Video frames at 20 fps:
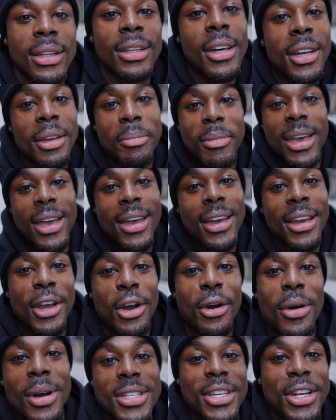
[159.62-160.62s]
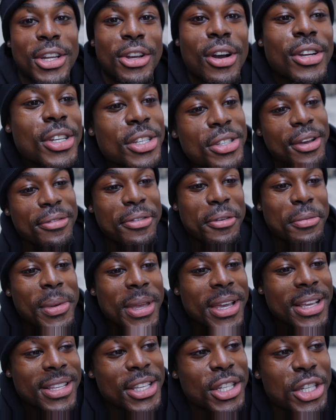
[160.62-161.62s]
Look, man, going to the grocery store for
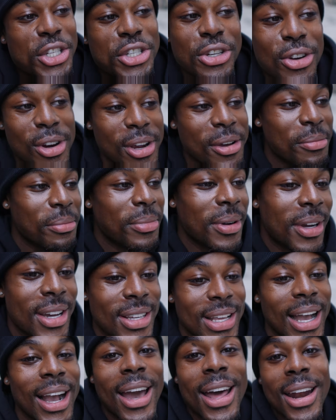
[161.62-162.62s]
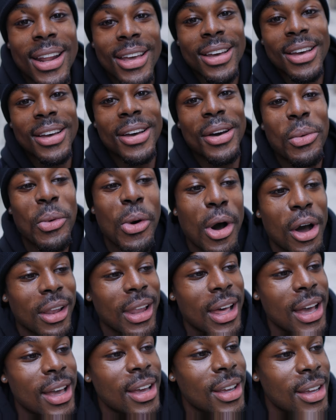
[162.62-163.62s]
me is a trip because I gotta walk
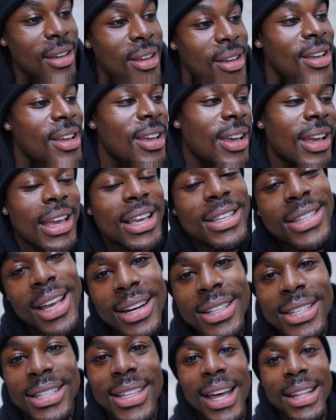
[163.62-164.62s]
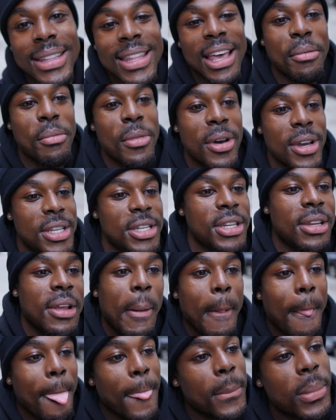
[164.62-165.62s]
like, it's honestly not that much,
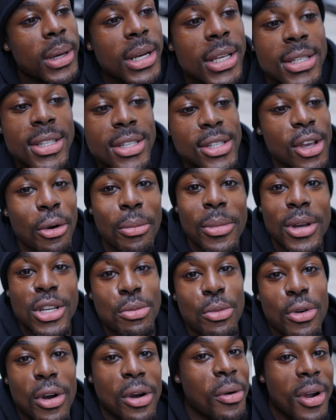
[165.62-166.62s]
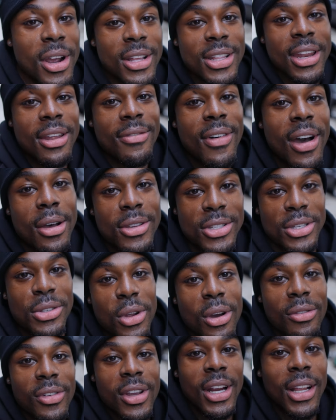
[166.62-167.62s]
but it's so much more work than if I was in
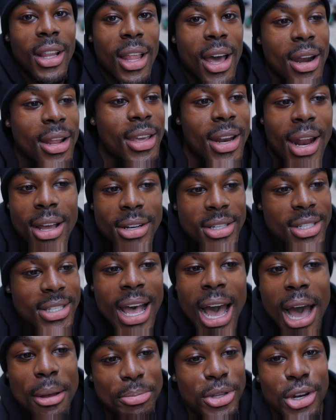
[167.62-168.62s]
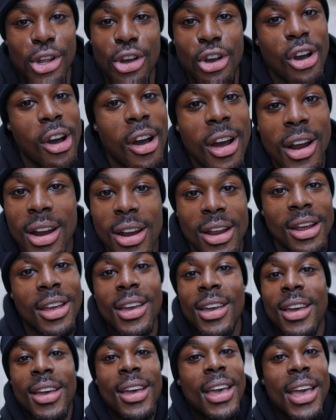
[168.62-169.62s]
North Carolina and I just hopped in a car
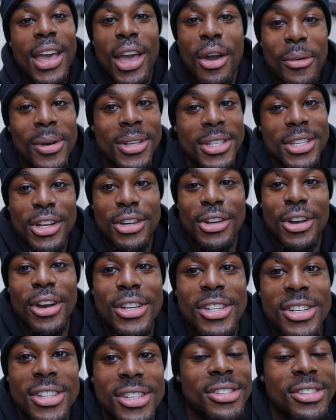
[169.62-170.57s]
and went to the grocery